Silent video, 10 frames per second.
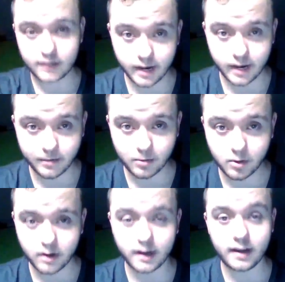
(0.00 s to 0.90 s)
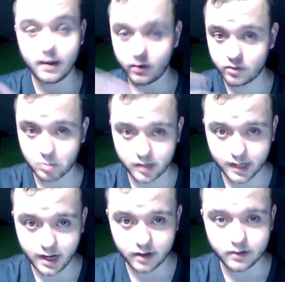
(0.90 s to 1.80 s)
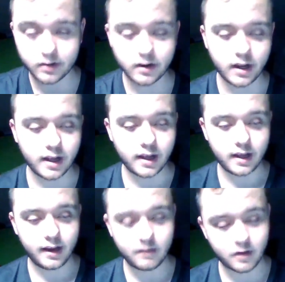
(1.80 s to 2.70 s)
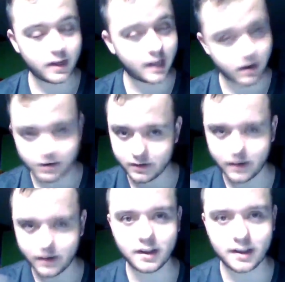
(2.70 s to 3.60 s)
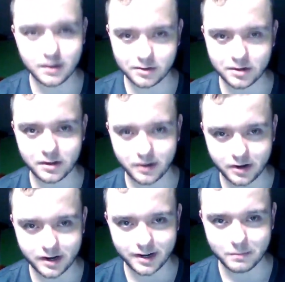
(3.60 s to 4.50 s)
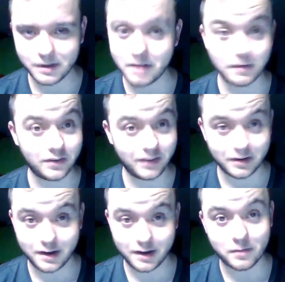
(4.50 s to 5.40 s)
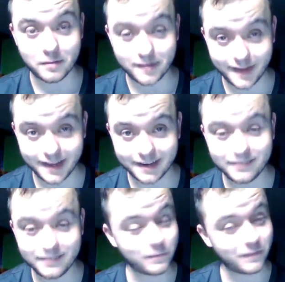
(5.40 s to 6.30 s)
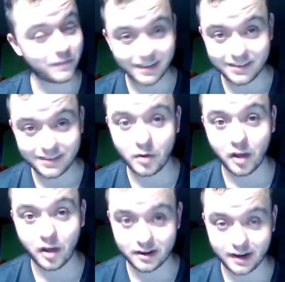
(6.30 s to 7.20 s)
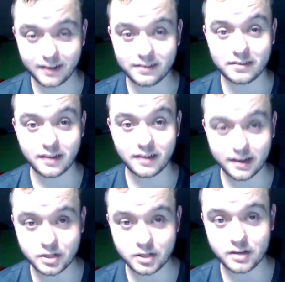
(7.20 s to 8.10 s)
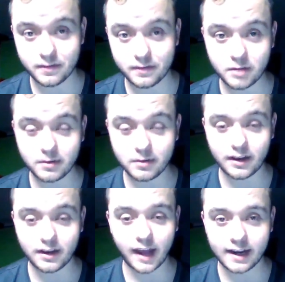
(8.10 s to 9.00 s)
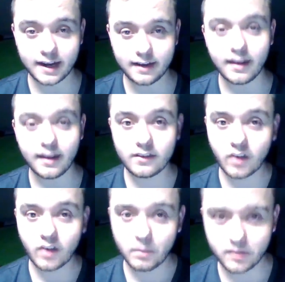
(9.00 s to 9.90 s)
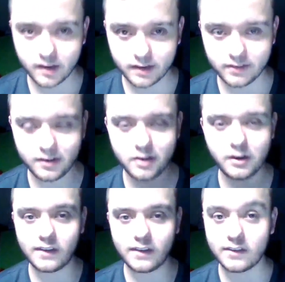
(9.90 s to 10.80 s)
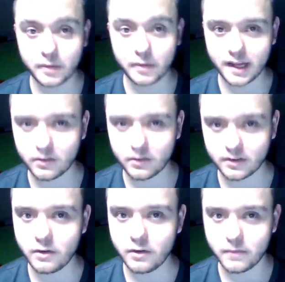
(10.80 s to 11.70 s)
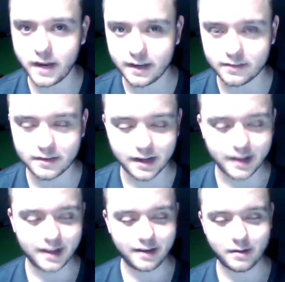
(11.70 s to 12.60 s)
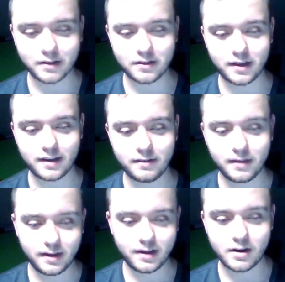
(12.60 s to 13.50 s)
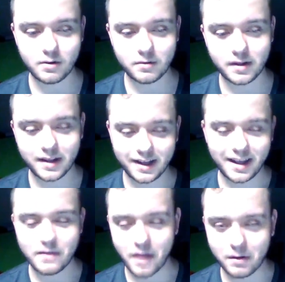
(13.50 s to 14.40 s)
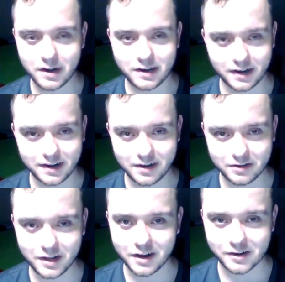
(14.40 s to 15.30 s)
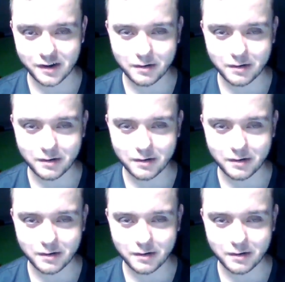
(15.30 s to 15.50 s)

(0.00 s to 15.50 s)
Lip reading: camera work, and he also played a character. Even though that character does get killed early on, and we never see or hear from him again, still a nice addition to the film because it added substance. You see somebody else, a new face, rather than, if I would have done another character, I